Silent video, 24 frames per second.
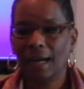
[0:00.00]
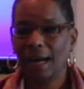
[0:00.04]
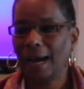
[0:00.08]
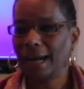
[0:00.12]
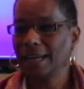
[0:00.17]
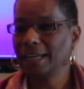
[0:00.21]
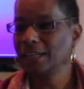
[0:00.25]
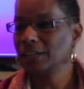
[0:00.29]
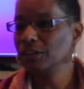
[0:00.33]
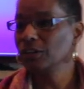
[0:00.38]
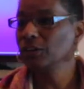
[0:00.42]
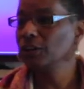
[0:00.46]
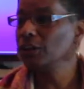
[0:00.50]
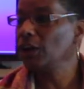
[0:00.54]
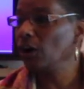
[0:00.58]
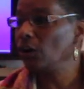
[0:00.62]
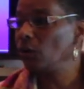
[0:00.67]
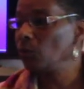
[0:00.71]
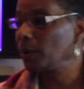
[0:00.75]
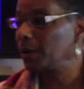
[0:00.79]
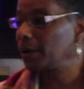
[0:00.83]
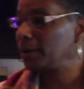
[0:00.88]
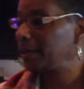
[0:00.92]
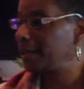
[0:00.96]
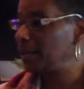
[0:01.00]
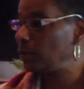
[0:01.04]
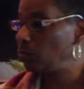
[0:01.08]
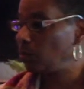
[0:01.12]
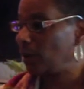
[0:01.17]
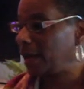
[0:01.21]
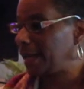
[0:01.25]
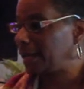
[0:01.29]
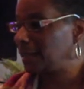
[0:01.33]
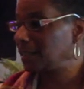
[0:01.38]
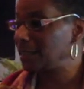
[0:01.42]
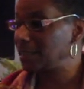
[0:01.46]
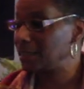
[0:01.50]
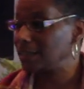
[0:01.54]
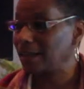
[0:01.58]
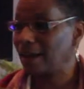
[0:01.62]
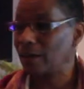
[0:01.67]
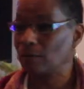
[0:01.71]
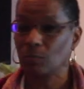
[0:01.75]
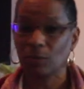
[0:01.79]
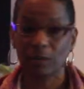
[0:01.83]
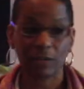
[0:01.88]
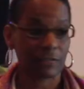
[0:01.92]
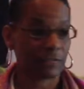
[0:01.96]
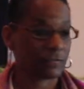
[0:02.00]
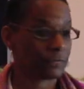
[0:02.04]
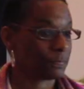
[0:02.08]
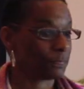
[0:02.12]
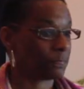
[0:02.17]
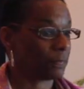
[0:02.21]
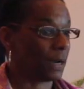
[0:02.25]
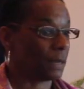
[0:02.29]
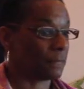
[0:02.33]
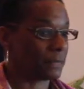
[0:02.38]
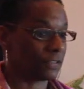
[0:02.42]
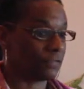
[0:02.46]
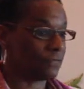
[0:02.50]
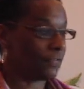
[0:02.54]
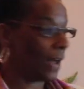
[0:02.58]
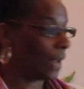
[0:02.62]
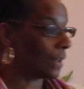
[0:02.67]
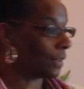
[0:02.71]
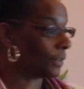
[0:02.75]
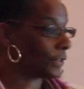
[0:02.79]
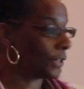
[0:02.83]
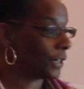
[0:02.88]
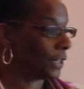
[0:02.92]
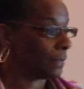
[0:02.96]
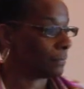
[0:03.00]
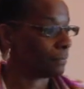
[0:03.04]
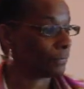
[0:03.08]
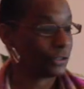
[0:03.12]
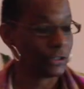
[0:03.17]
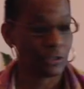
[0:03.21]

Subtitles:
I didn't know where he went because I would have probably followed him